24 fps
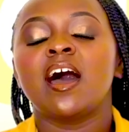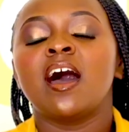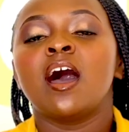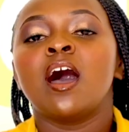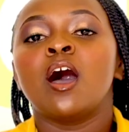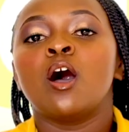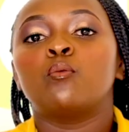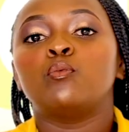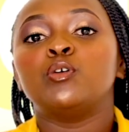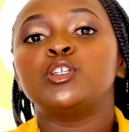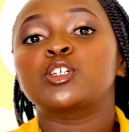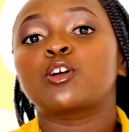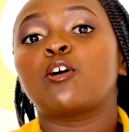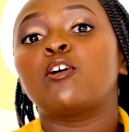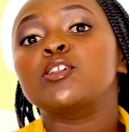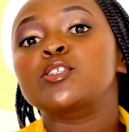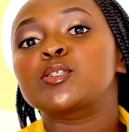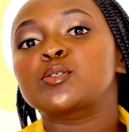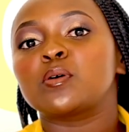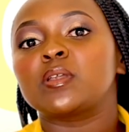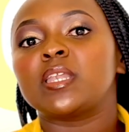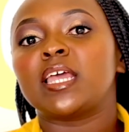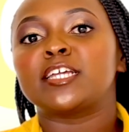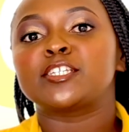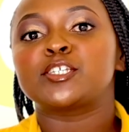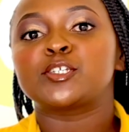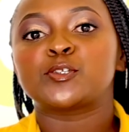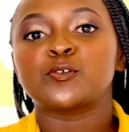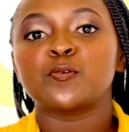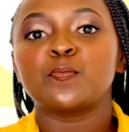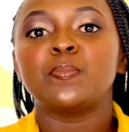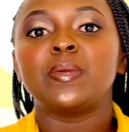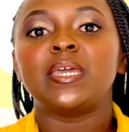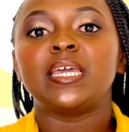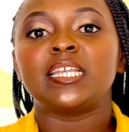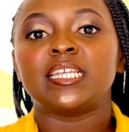which also led to
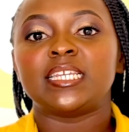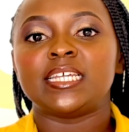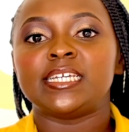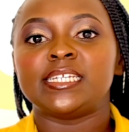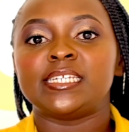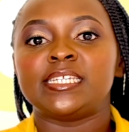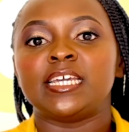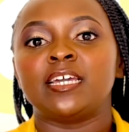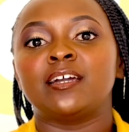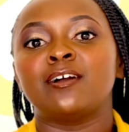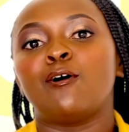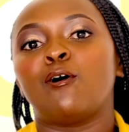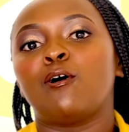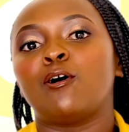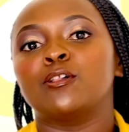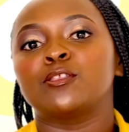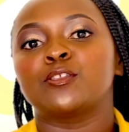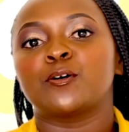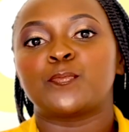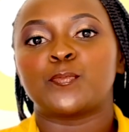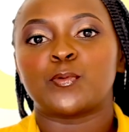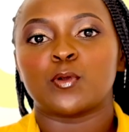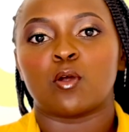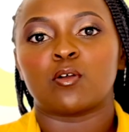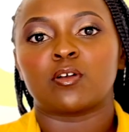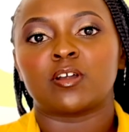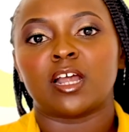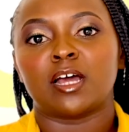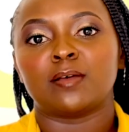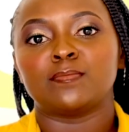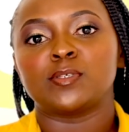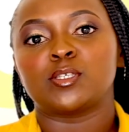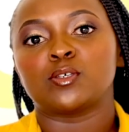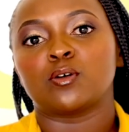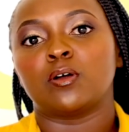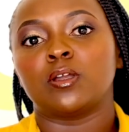me leading all the programs
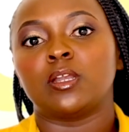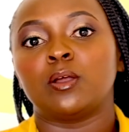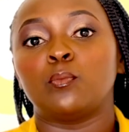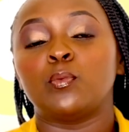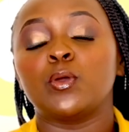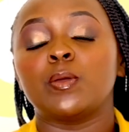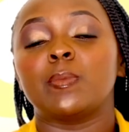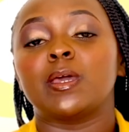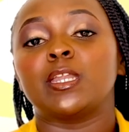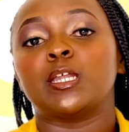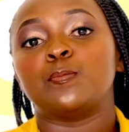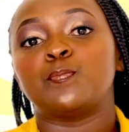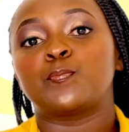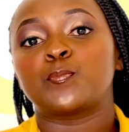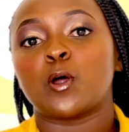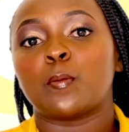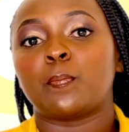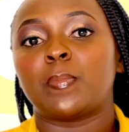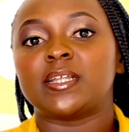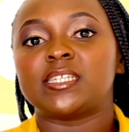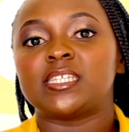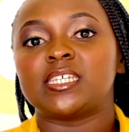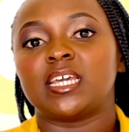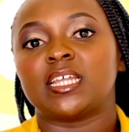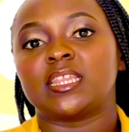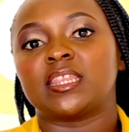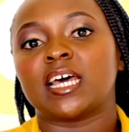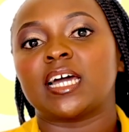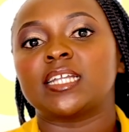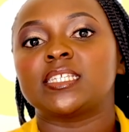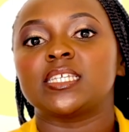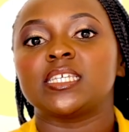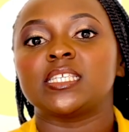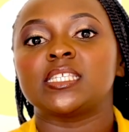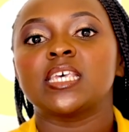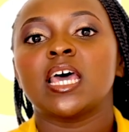on women and property, and that
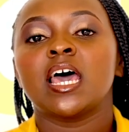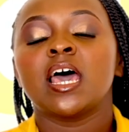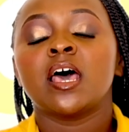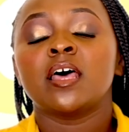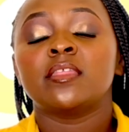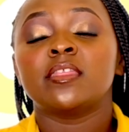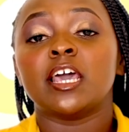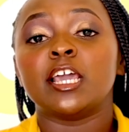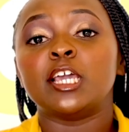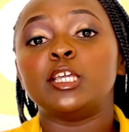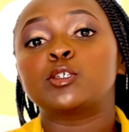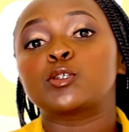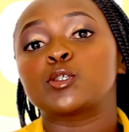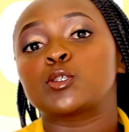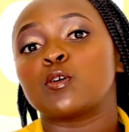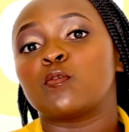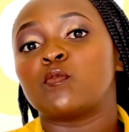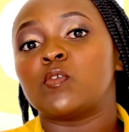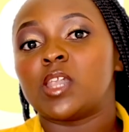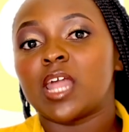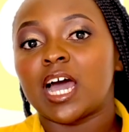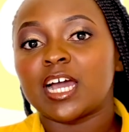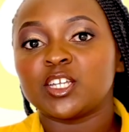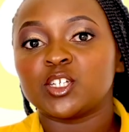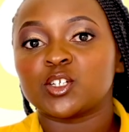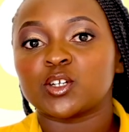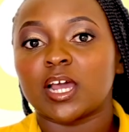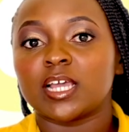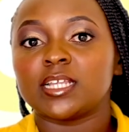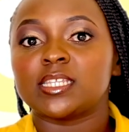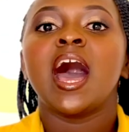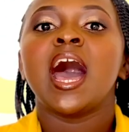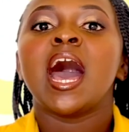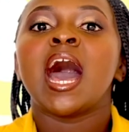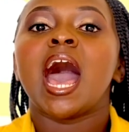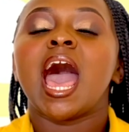is the issues of land rights,
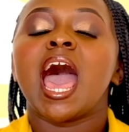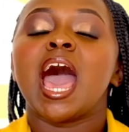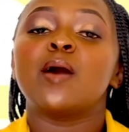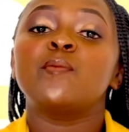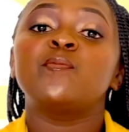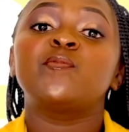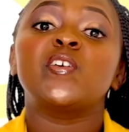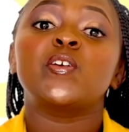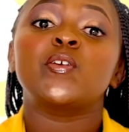I'm very